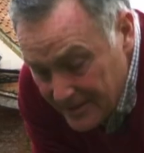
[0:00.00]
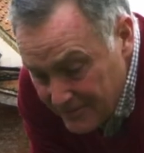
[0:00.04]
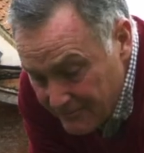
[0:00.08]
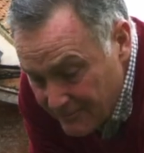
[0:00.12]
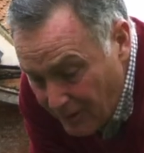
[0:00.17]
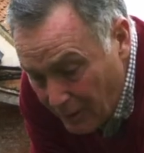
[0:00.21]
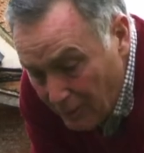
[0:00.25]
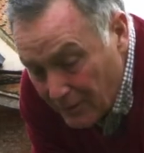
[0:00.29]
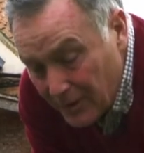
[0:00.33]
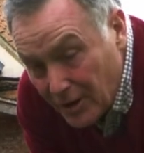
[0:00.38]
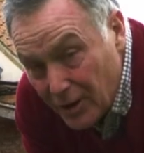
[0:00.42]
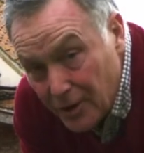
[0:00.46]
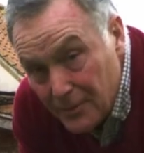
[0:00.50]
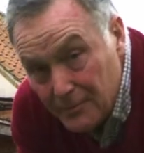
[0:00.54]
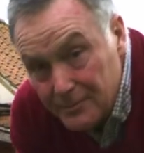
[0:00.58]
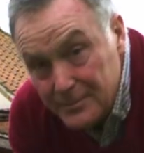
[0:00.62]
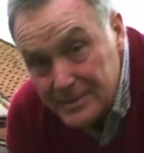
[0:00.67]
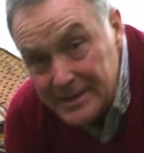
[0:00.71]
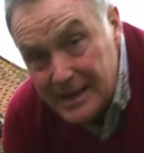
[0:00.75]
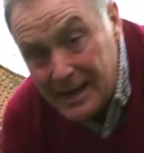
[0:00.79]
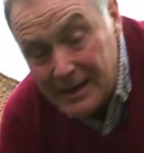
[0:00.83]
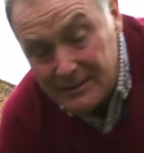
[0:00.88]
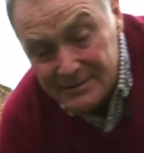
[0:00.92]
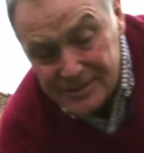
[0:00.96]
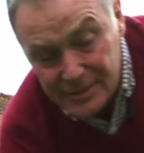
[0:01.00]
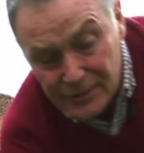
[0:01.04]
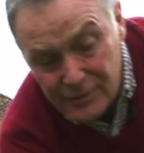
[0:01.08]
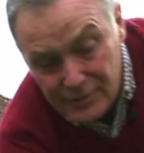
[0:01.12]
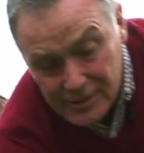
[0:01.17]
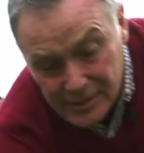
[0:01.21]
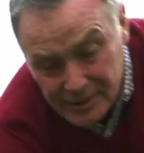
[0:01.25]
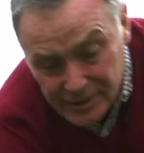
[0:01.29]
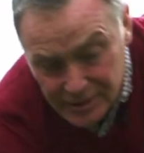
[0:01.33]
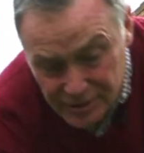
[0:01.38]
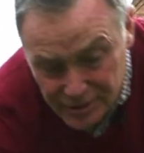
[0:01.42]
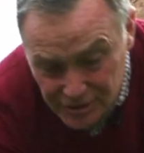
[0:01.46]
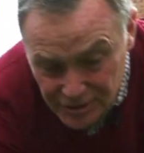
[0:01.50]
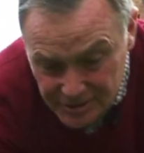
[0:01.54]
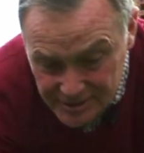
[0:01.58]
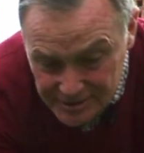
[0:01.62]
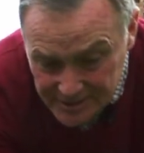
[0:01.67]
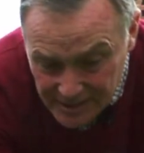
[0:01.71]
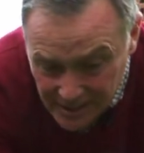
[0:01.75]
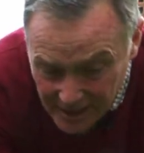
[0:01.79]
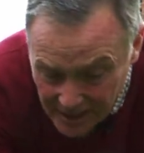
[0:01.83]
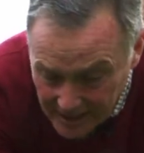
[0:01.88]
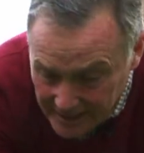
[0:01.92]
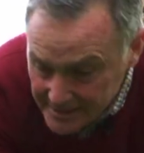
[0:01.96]
roller up and down so you can adjust
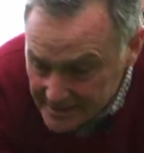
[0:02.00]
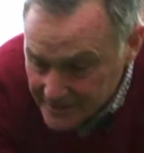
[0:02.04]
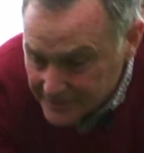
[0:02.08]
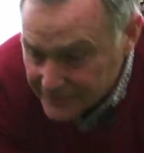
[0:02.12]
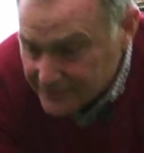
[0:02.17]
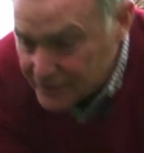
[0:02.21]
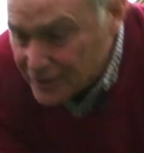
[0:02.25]
the height of